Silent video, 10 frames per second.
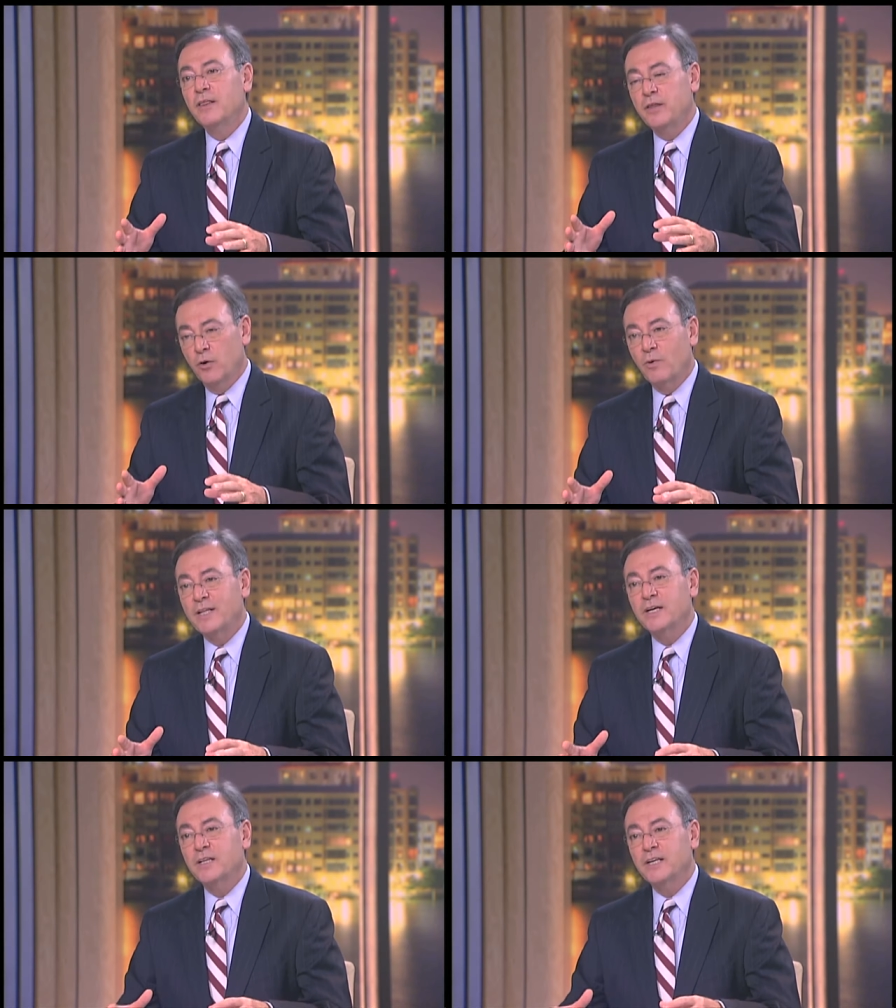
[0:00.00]

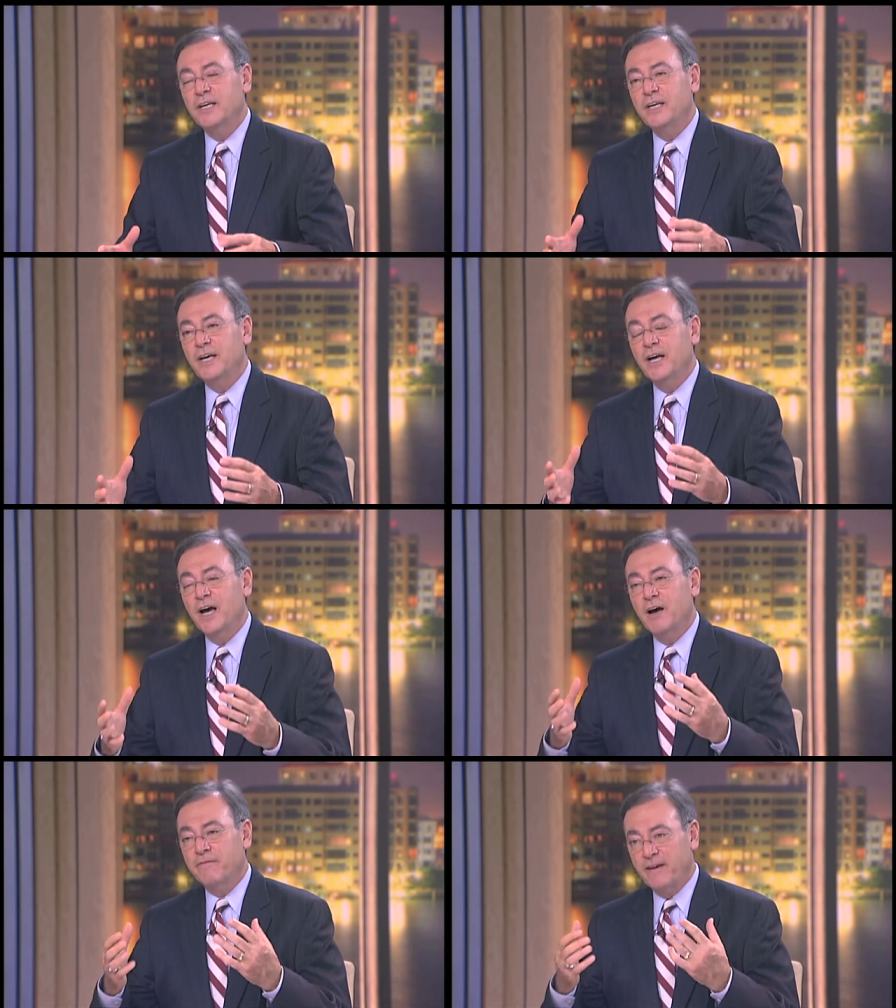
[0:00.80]
theoretically
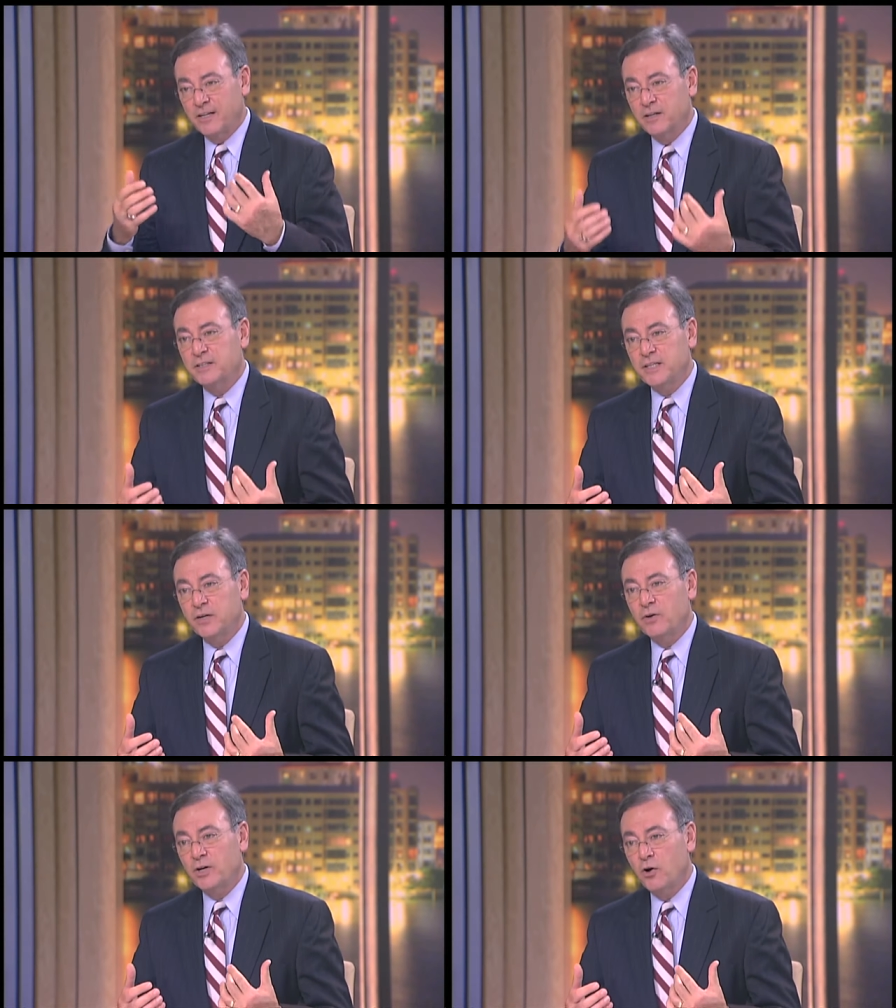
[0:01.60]
affect us
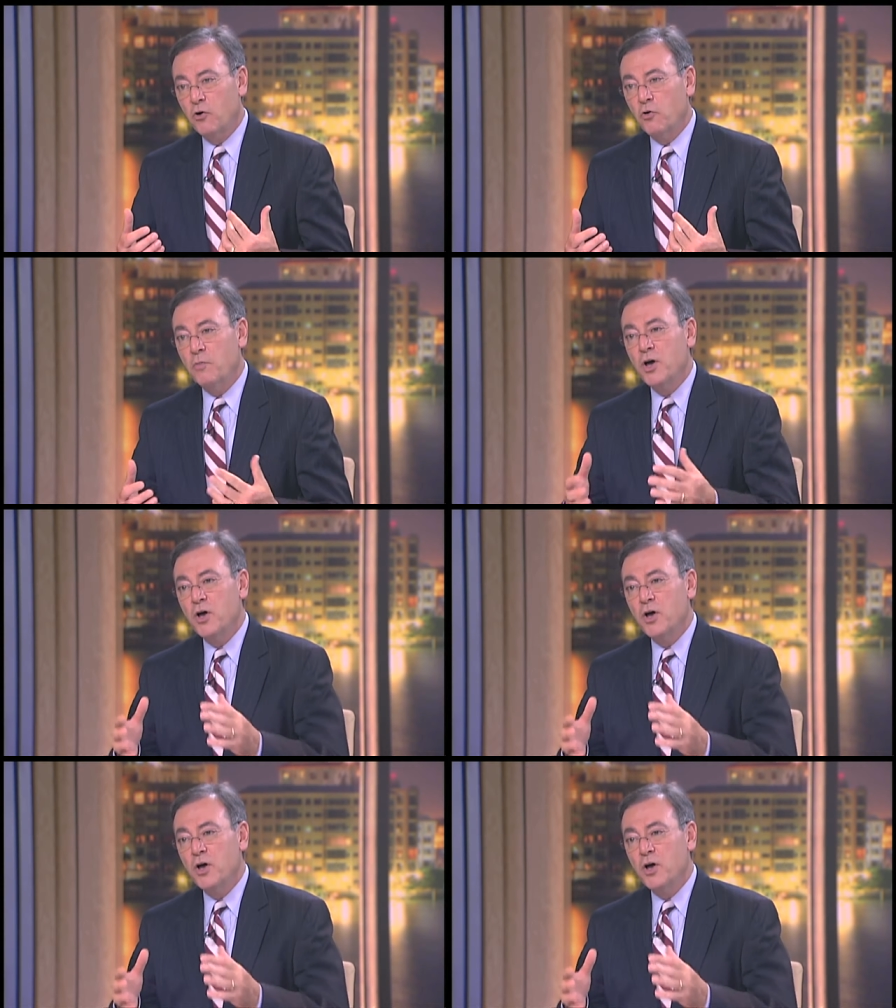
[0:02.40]
here at home